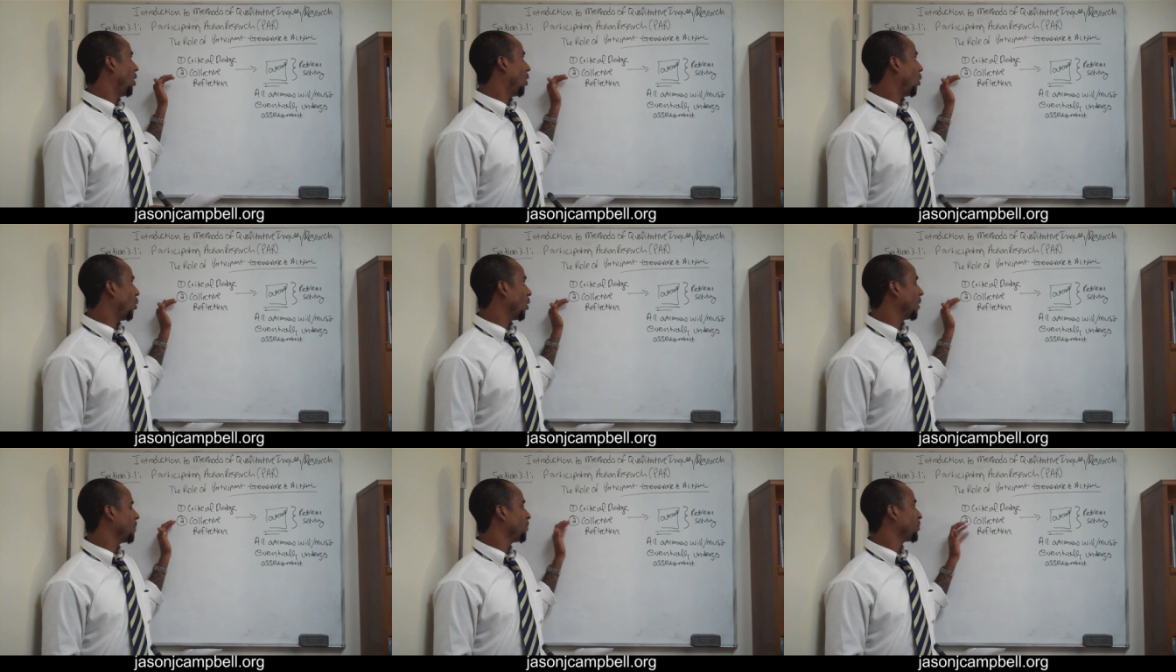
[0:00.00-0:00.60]

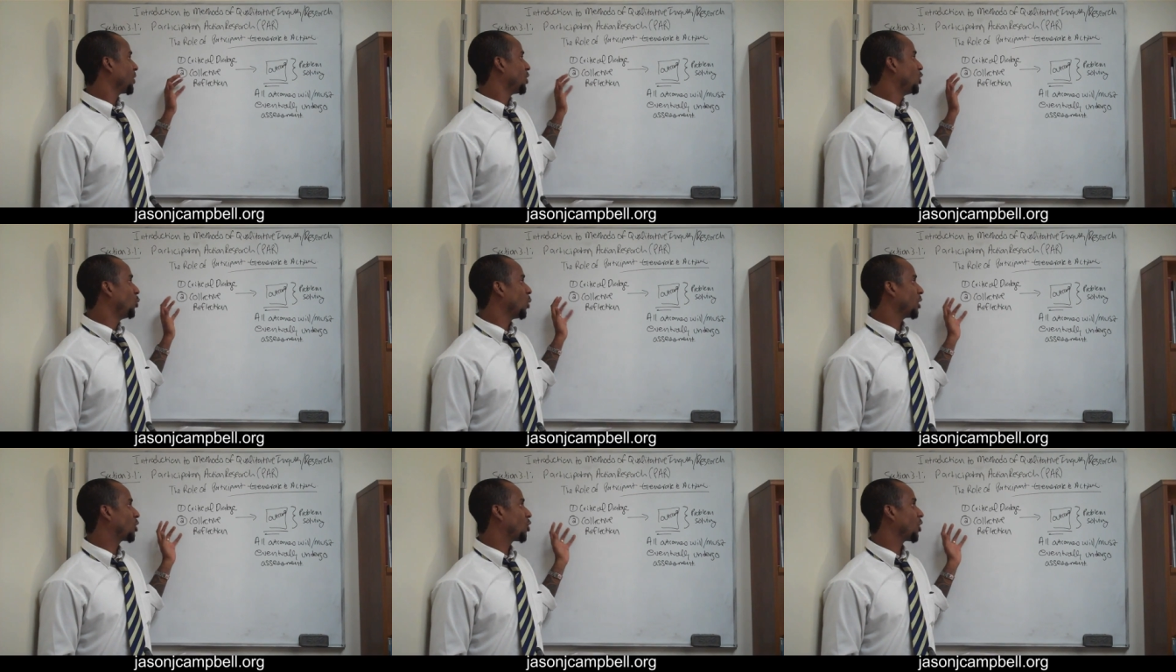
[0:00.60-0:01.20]
Or you
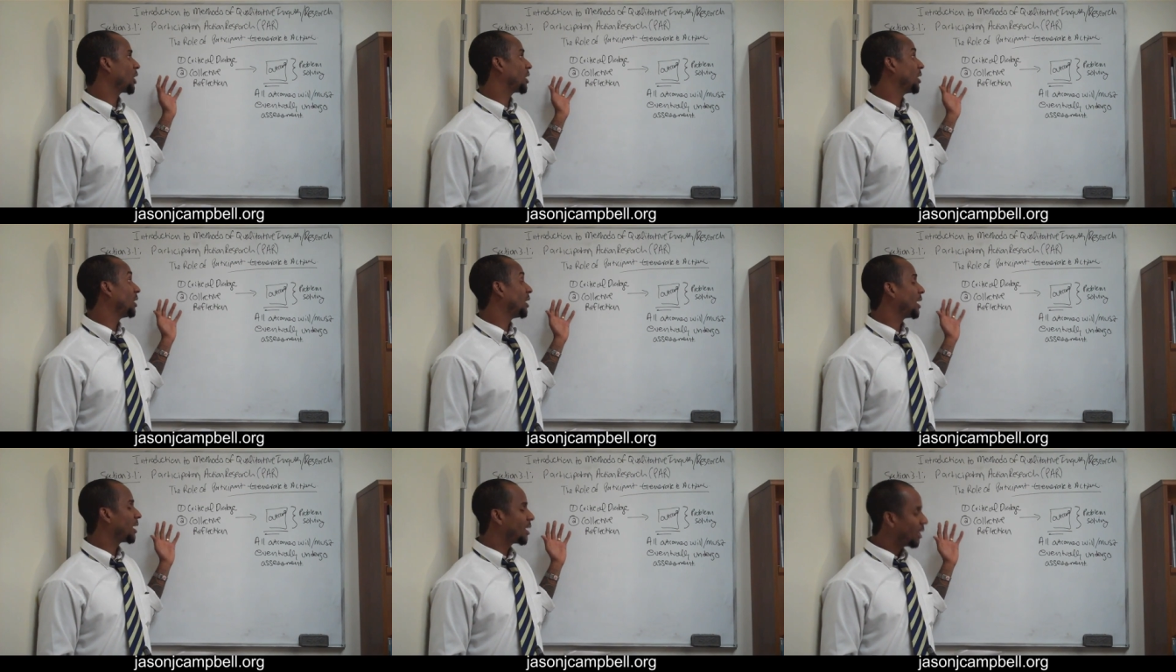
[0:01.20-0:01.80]
weren't
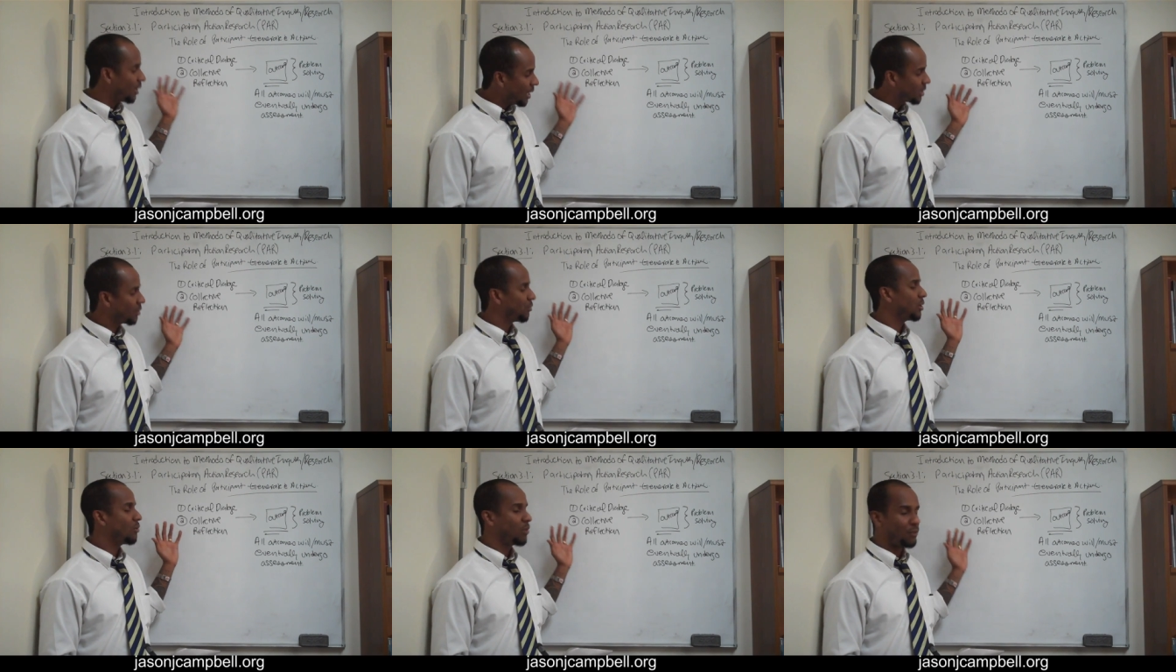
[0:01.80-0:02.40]
co
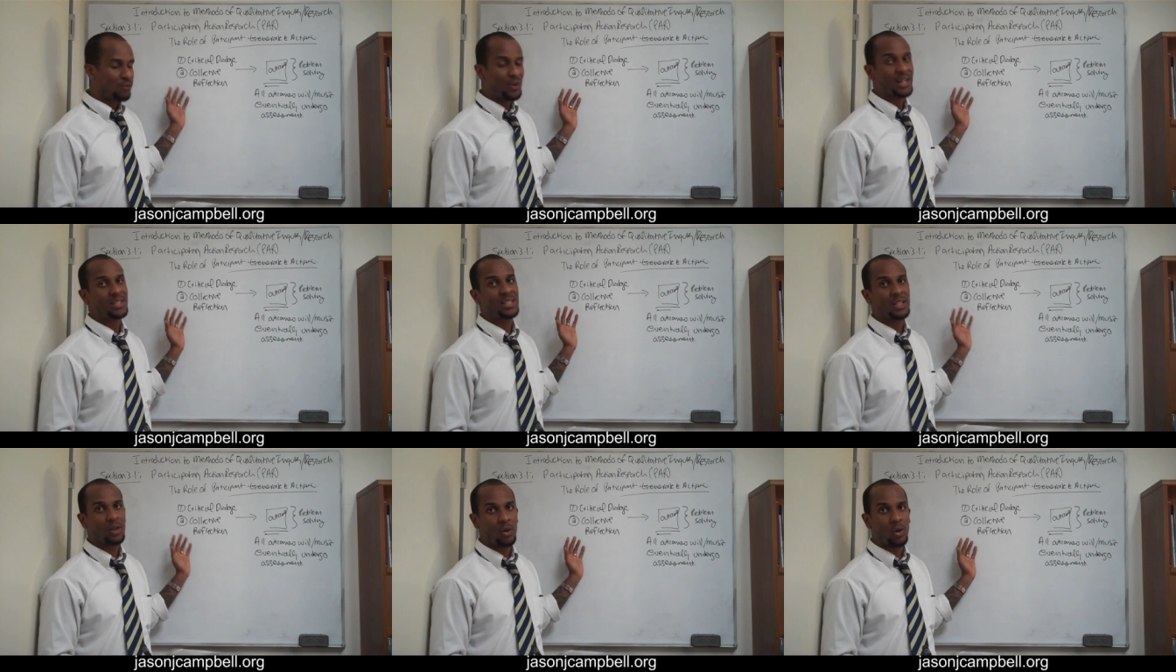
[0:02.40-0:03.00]
collectively
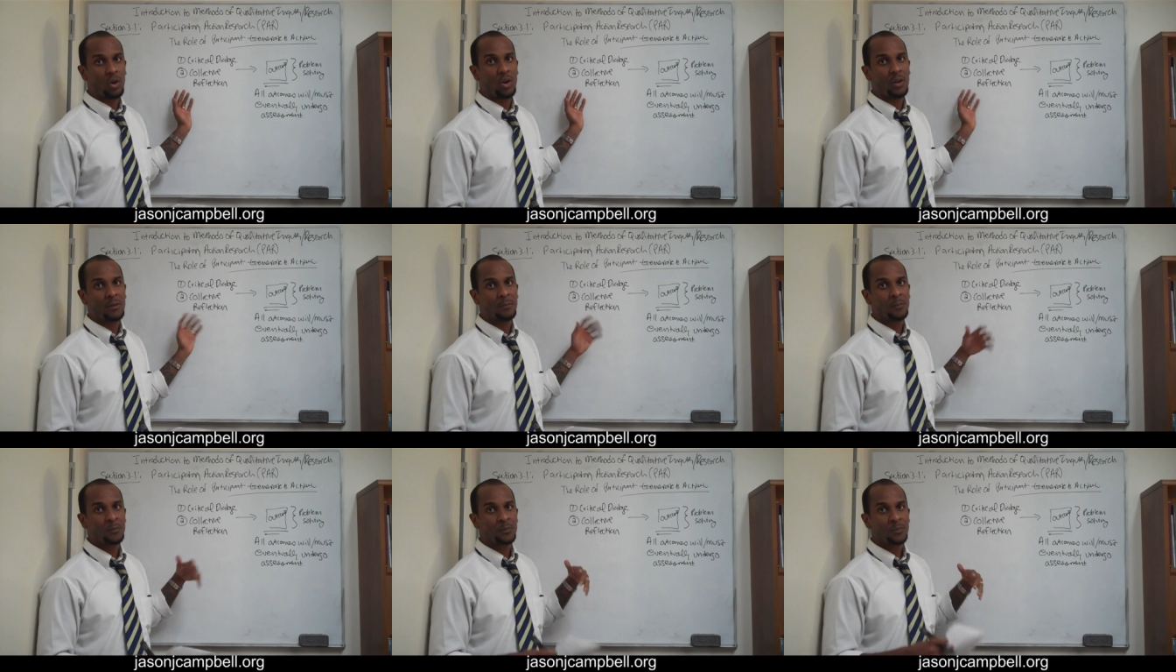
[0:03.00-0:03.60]
reflecting
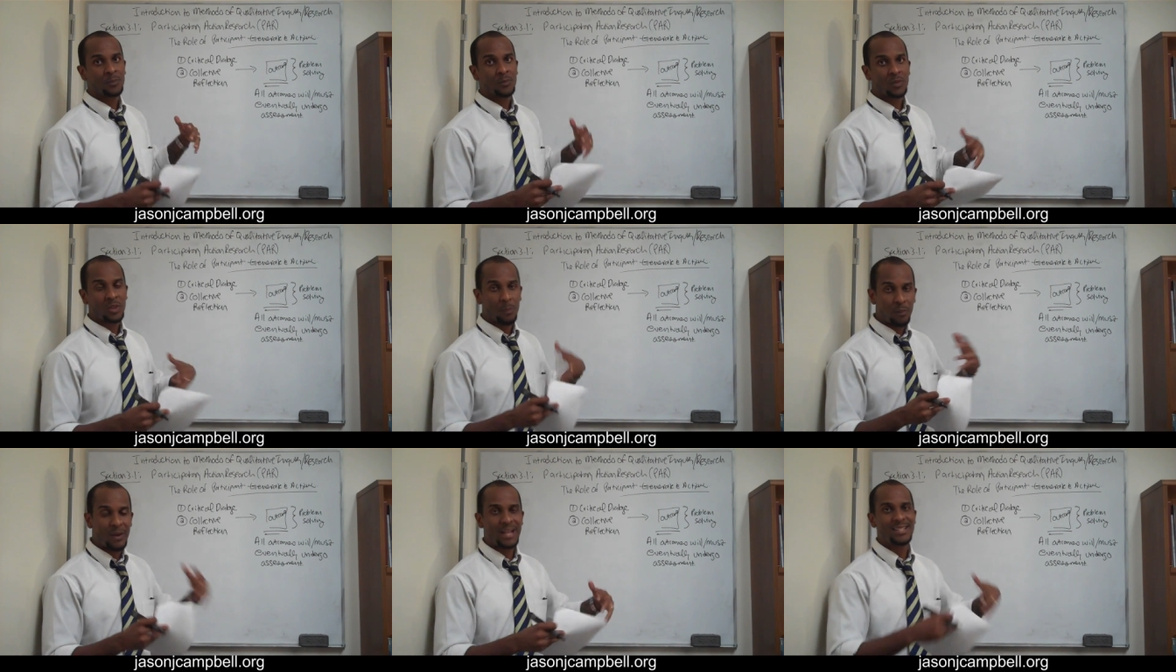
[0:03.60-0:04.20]
on
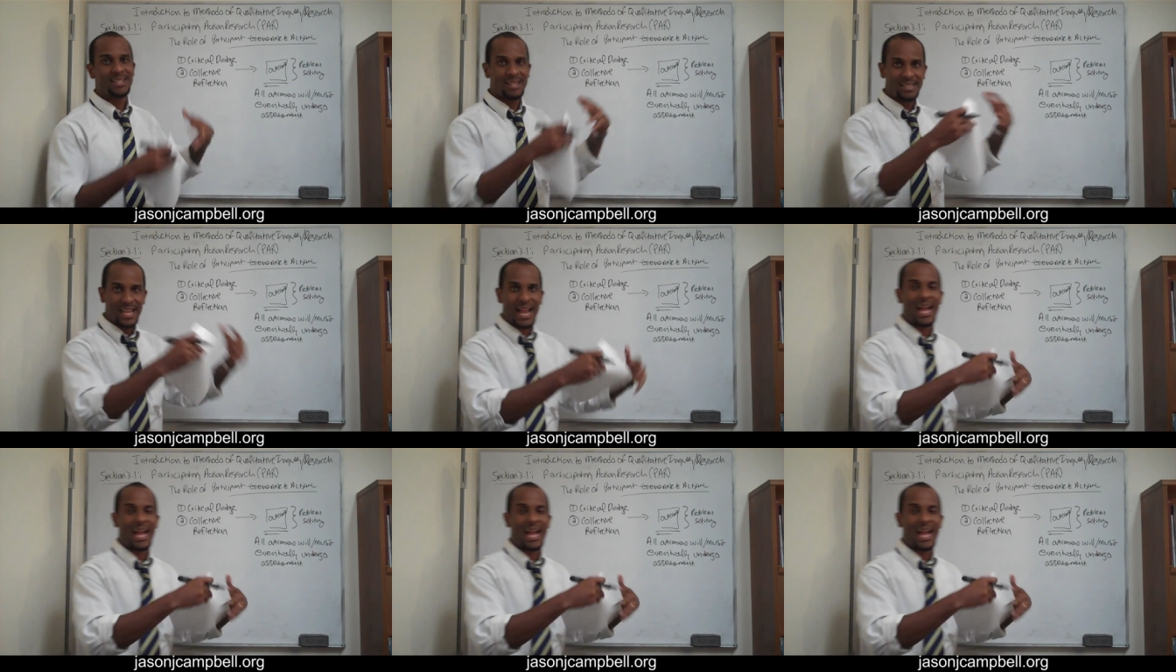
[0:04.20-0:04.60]
the process